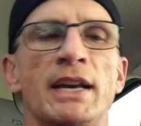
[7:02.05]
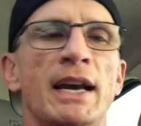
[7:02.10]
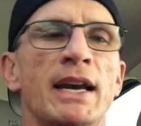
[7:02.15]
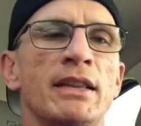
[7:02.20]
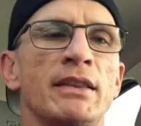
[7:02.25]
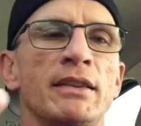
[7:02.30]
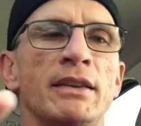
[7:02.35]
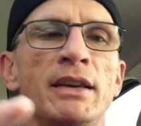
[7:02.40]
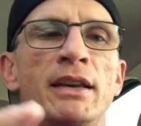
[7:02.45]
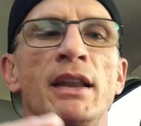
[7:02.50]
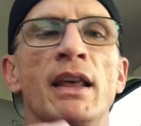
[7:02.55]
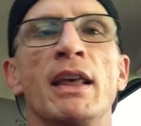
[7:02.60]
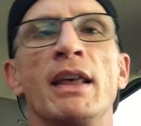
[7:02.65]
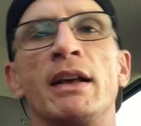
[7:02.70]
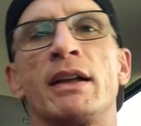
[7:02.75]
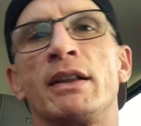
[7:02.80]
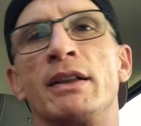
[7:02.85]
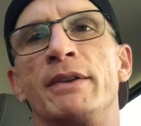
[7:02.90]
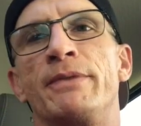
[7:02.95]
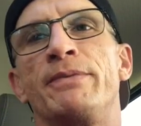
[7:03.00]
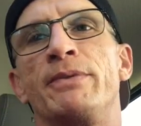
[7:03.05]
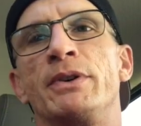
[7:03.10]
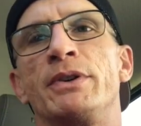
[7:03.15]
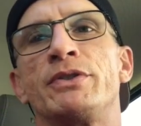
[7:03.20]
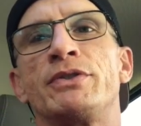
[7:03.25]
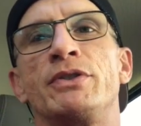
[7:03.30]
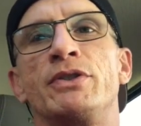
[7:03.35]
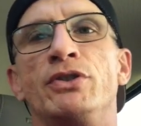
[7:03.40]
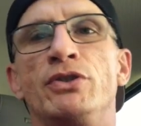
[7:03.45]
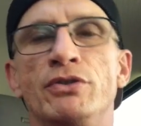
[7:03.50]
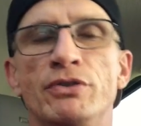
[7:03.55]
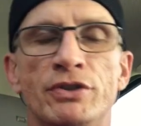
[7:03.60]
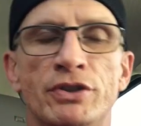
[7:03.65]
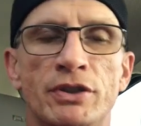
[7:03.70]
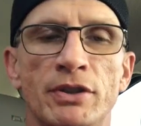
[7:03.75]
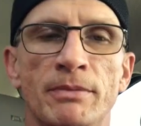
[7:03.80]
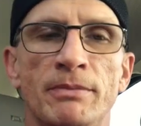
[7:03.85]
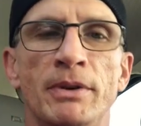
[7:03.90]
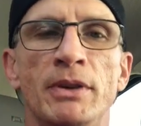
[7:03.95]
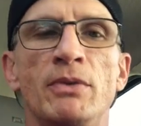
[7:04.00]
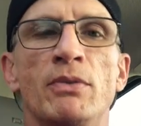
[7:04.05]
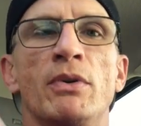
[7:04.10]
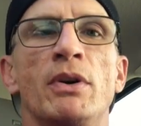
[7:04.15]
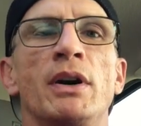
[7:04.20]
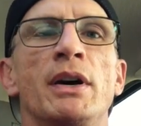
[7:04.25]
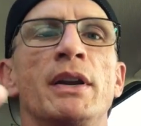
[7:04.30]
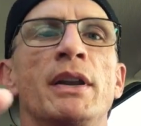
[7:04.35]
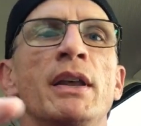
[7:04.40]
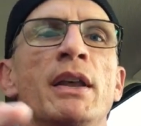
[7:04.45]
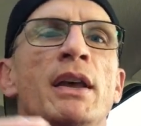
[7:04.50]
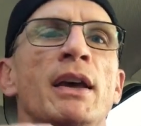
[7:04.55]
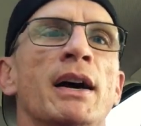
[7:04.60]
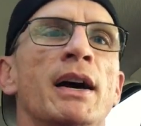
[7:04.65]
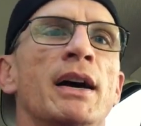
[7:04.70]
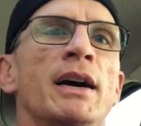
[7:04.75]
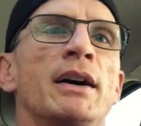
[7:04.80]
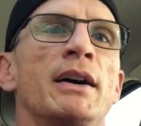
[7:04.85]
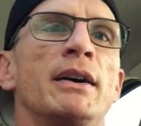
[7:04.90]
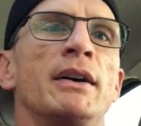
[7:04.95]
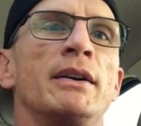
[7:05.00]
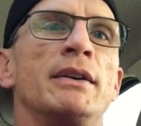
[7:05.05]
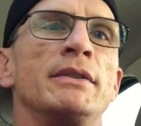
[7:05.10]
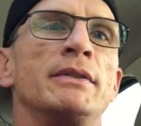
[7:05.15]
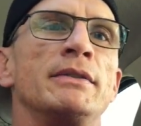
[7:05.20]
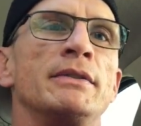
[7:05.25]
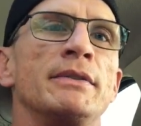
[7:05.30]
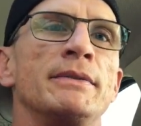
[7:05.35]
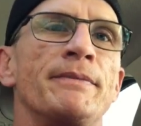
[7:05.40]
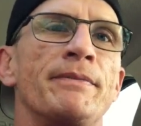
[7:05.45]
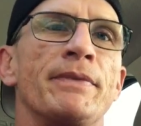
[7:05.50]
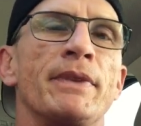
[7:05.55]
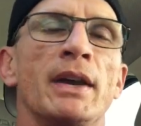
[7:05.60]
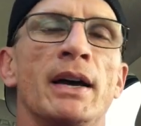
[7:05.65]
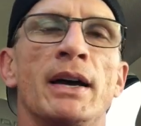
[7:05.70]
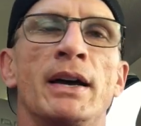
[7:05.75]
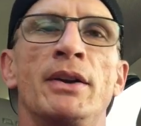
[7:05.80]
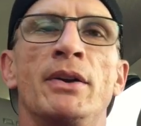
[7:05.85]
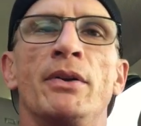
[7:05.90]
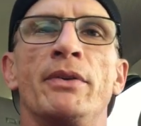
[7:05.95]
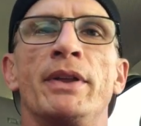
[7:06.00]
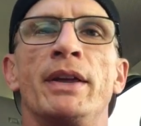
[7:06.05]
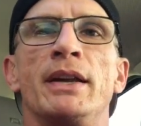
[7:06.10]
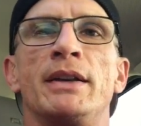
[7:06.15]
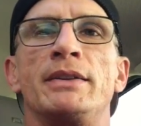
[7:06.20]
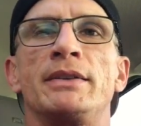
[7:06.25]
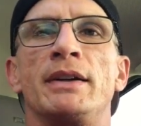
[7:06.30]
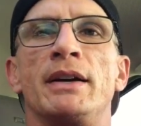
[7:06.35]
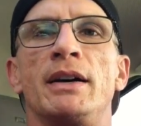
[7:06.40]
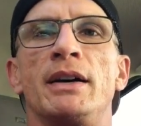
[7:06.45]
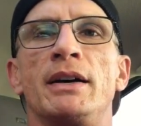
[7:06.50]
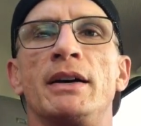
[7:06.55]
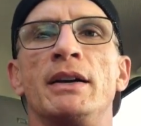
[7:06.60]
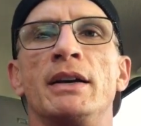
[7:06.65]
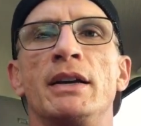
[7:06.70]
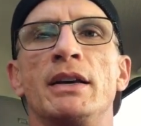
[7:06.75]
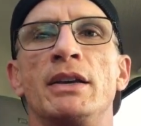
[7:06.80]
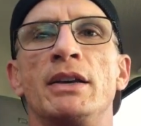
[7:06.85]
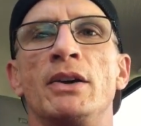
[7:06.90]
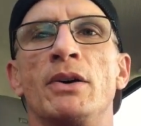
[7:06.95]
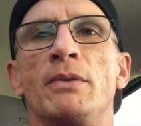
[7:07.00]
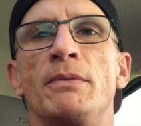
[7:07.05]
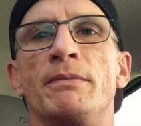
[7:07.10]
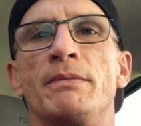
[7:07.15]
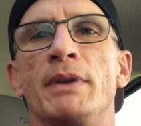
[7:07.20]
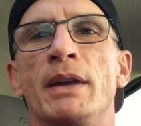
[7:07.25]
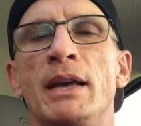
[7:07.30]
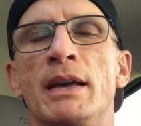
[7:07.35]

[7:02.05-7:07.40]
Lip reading: athlete. Cliff Wilson used to be one. I know that, you know,